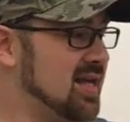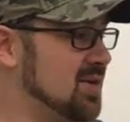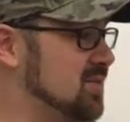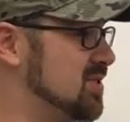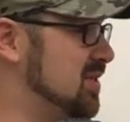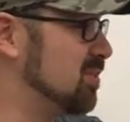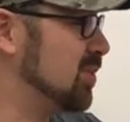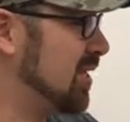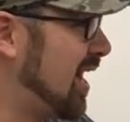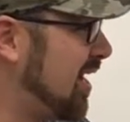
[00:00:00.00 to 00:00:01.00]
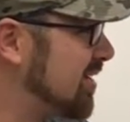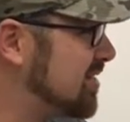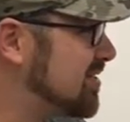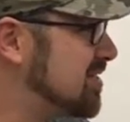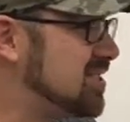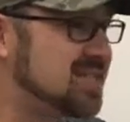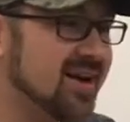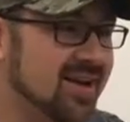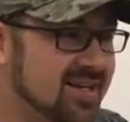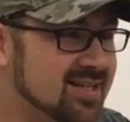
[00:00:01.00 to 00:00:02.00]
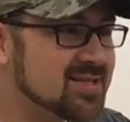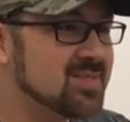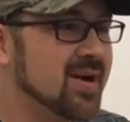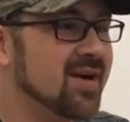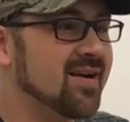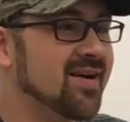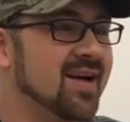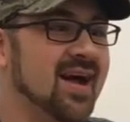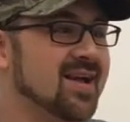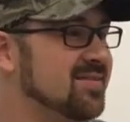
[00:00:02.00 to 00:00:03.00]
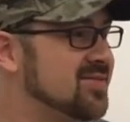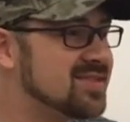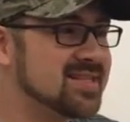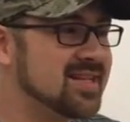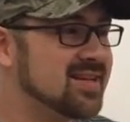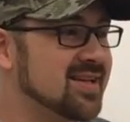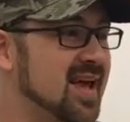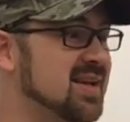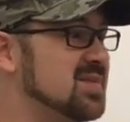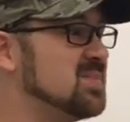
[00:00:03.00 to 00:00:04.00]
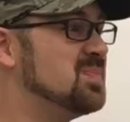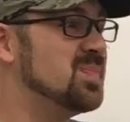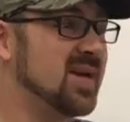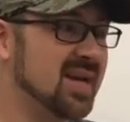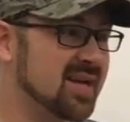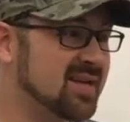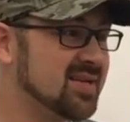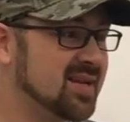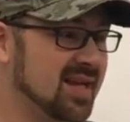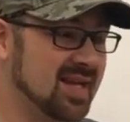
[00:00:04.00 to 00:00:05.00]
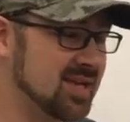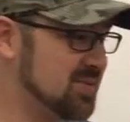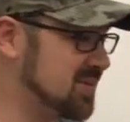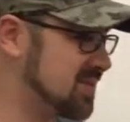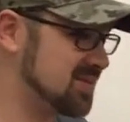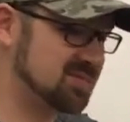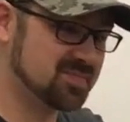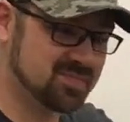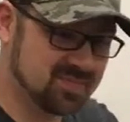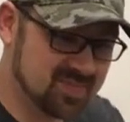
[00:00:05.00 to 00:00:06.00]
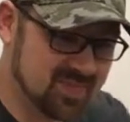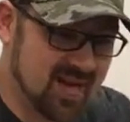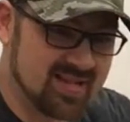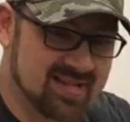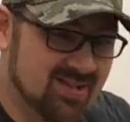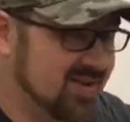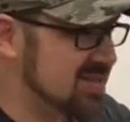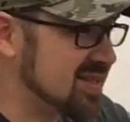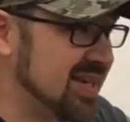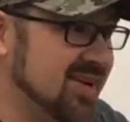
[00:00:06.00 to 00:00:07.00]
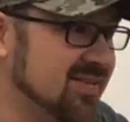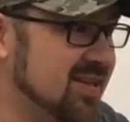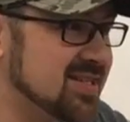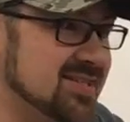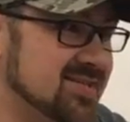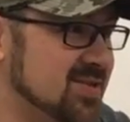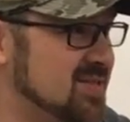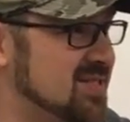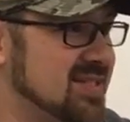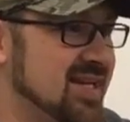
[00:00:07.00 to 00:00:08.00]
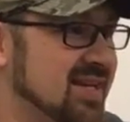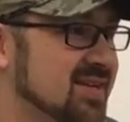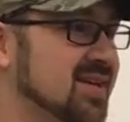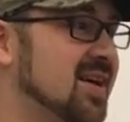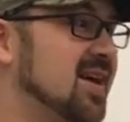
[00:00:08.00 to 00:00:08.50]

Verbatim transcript: he was the blackest, shiniest bear I'd ever seen, and big. Like he was as long as I can reach, nose to tail.